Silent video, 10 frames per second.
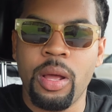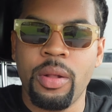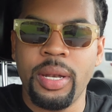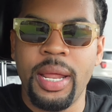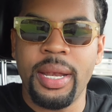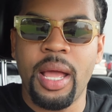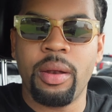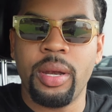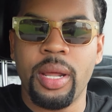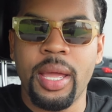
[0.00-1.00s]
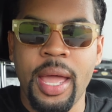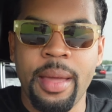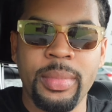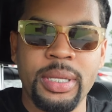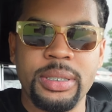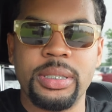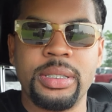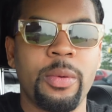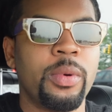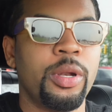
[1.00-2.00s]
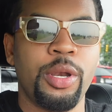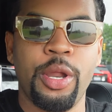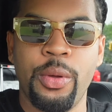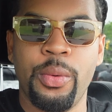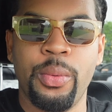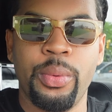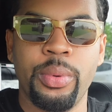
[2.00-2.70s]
on today down in the comments because I want to know.